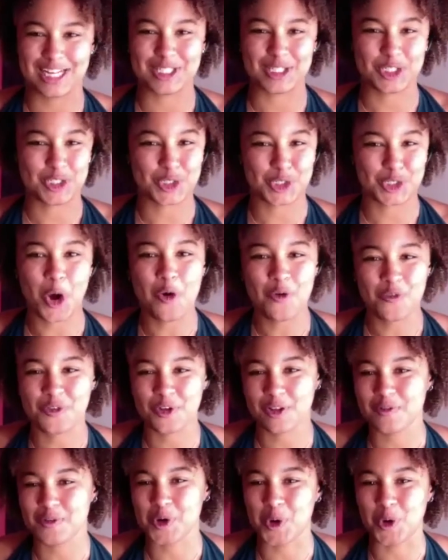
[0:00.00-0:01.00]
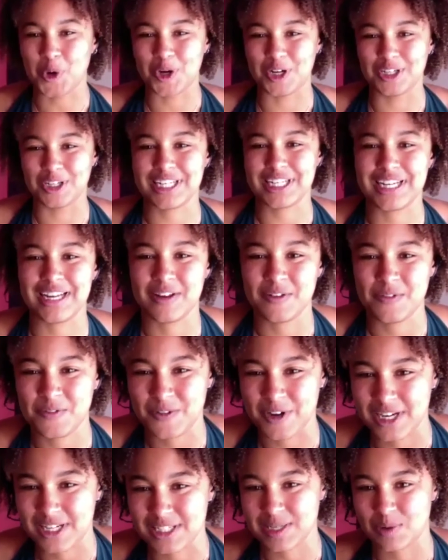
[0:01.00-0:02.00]
that's so full of gold. If
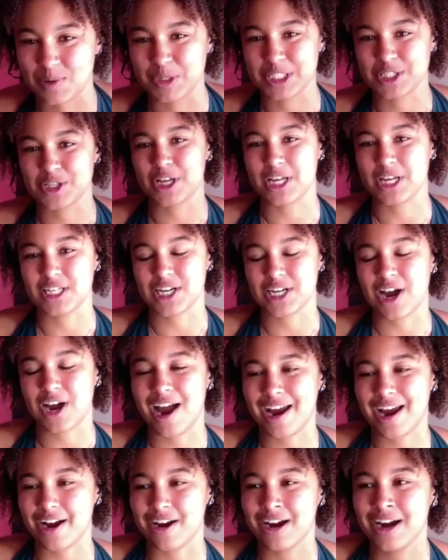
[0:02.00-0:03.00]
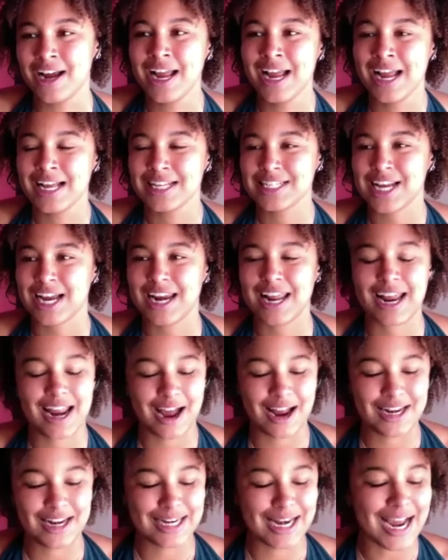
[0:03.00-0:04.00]
someone's looking to hire, it's kind
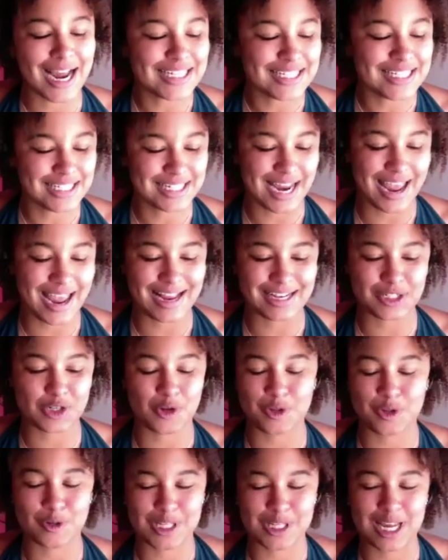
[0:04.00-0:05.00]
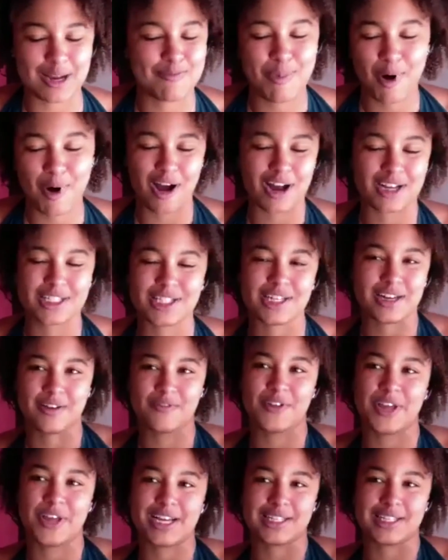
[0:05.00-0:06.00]
of nice to end on those like
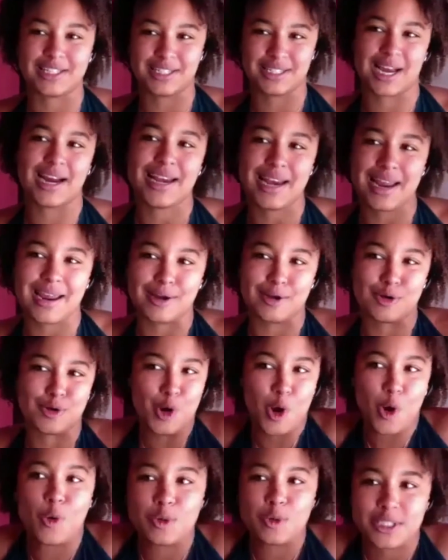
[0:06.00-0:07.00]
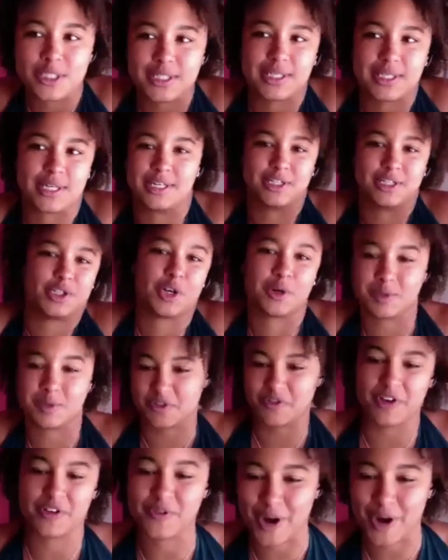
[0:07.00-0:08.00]
positive, exciting notes in
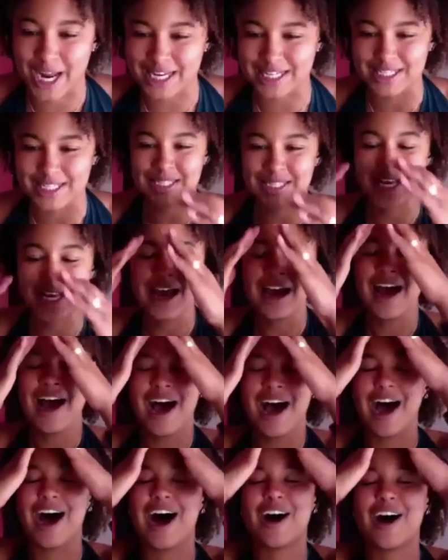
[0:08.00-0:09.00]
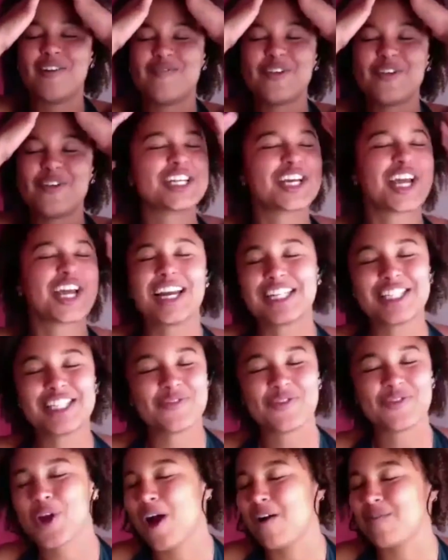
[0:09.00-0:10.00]
terms of advice. But to kind of
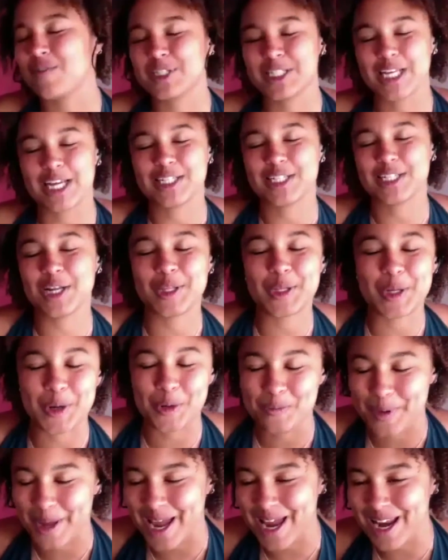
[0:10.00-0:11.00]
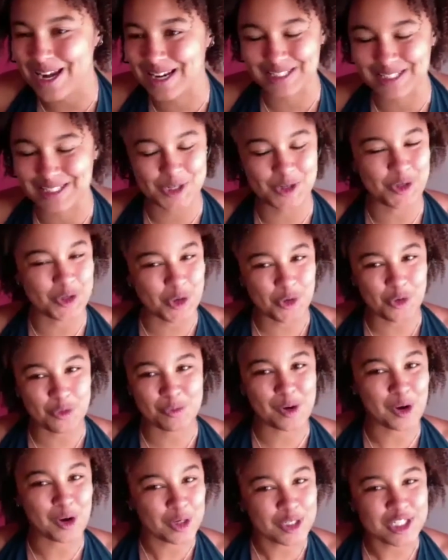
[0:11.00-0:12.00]
shift the conversation a little bit to you
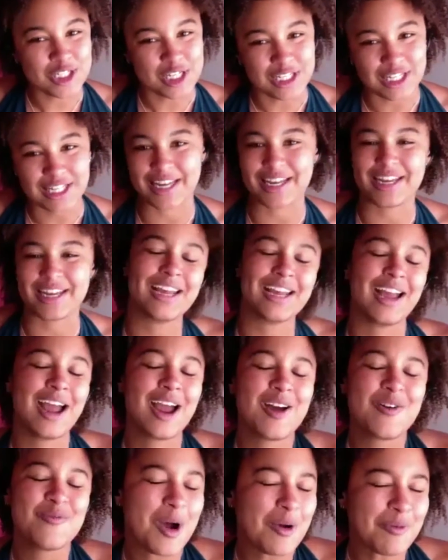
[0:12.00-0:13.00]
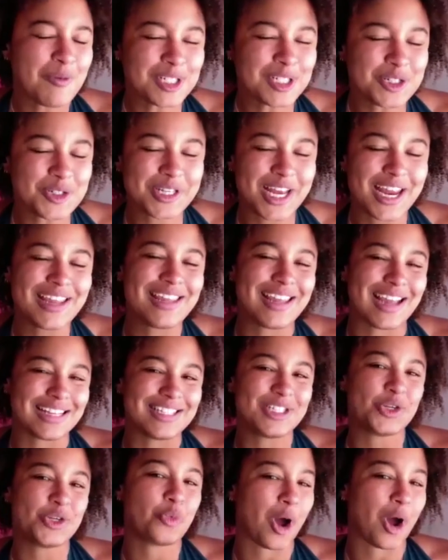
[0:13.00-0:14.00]
personally, what would you say
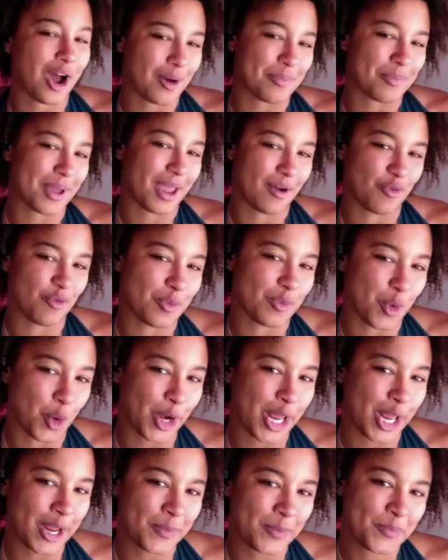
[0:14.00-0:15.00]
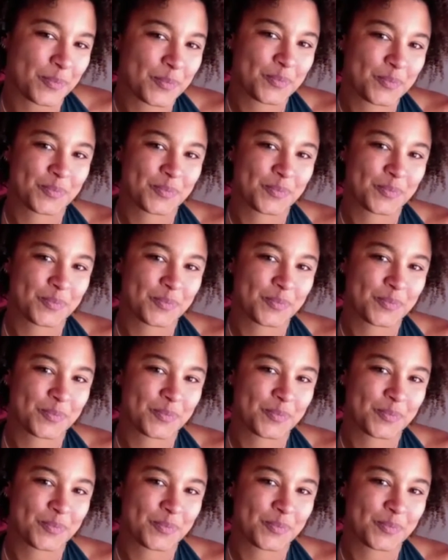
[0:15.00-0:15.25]
gets you up every morning?